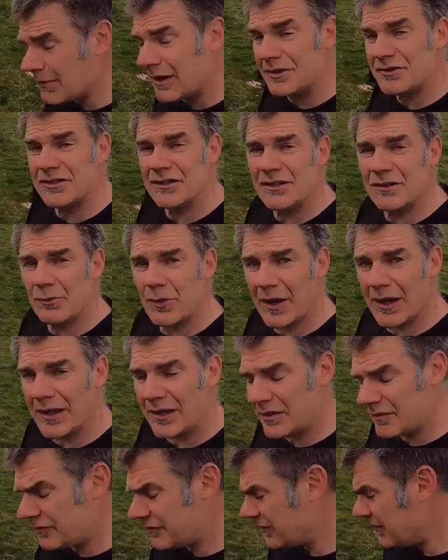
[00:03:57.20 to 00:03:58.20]
much in the way
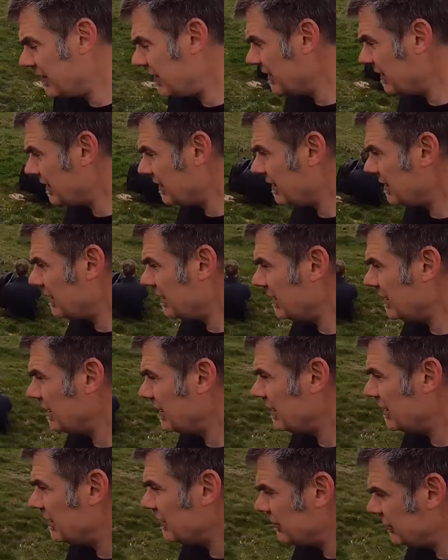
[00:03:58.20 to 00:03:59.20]
of
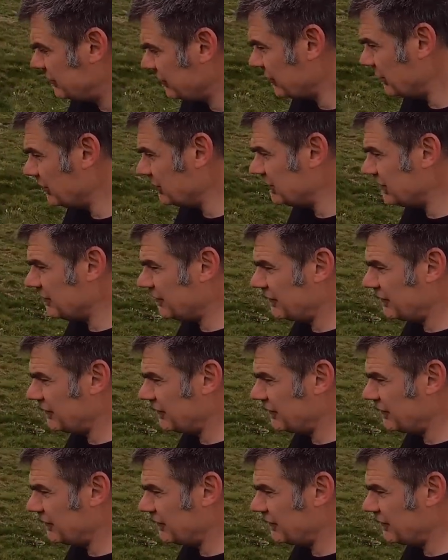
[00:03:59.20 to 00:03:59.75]
soil to